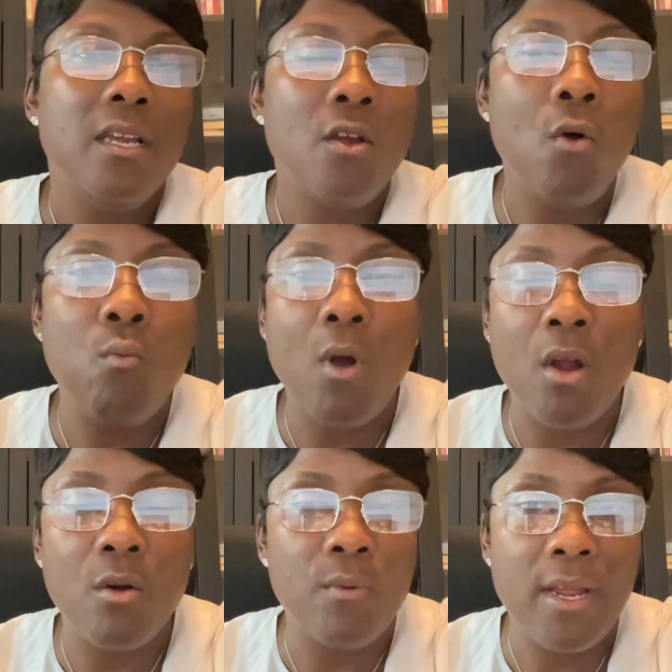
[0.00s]
Go
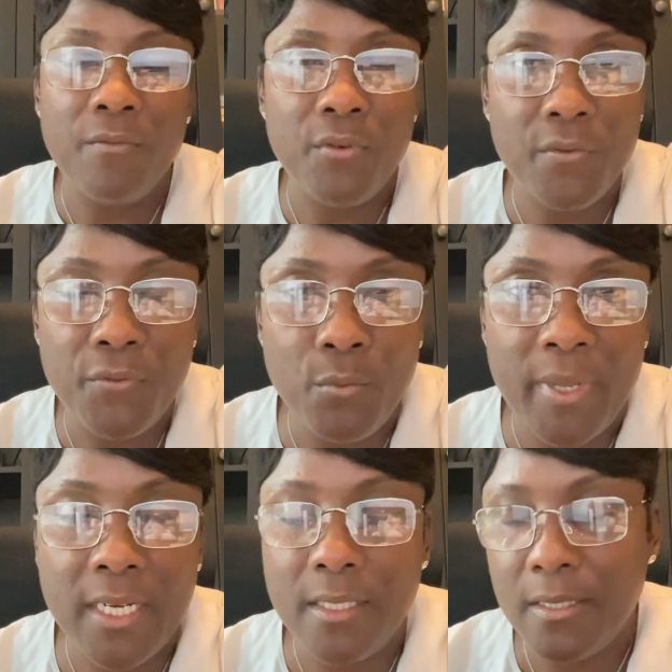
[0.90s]
walk around for a few
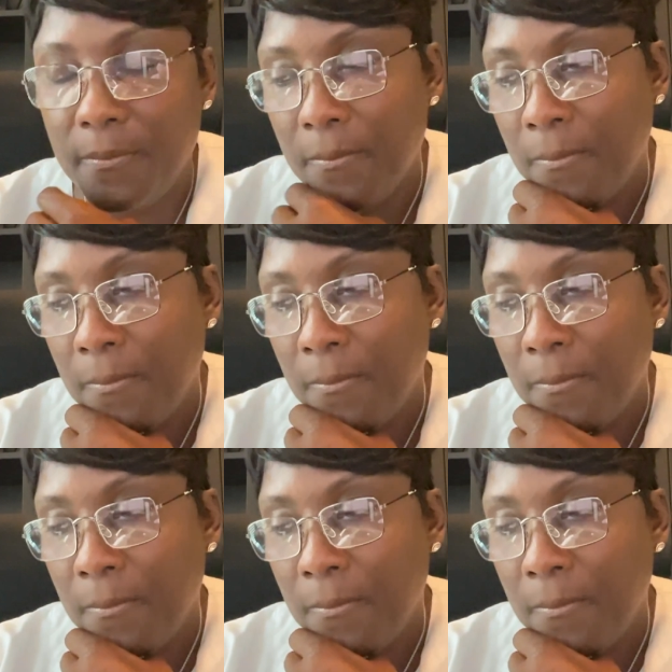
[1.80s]
minutes.